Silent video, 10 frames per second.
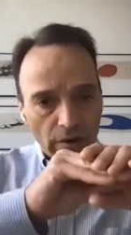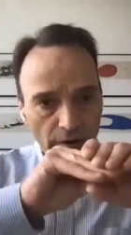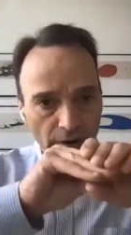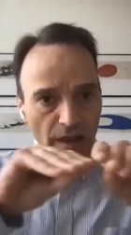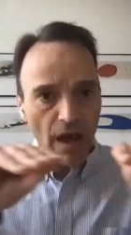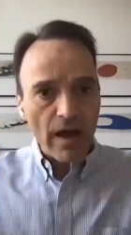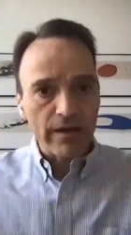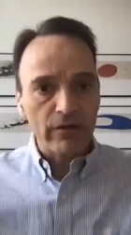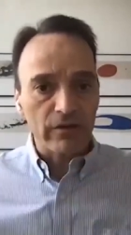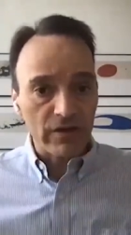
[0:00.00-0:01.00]
are
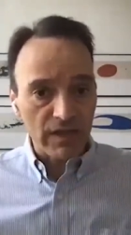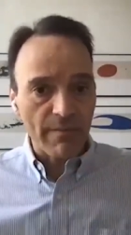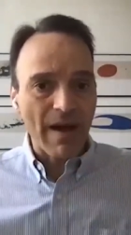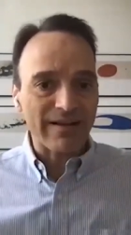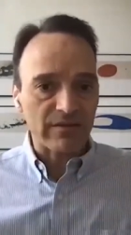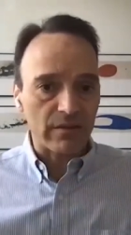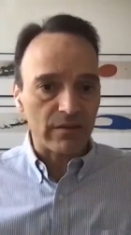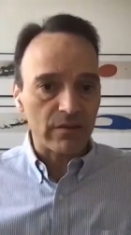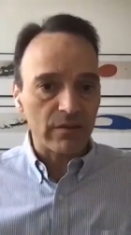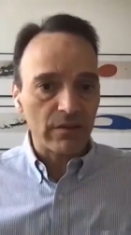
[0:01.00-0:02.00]
aligned on the same
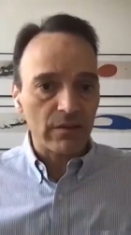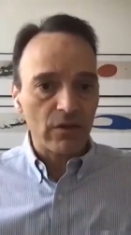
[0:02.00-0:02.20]
axis.